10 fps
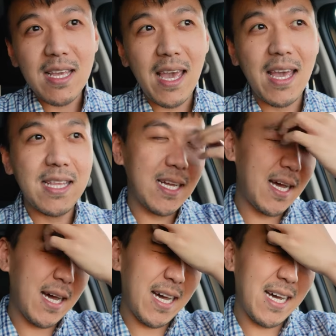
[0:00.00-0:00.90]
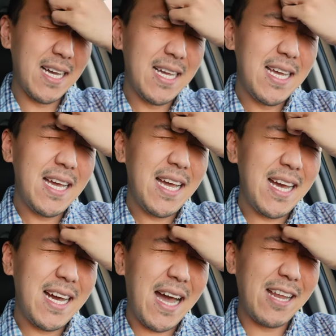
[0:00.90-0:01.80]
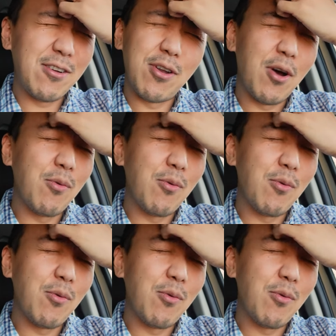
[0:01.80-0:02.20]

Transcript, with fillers: And uh, I don't know,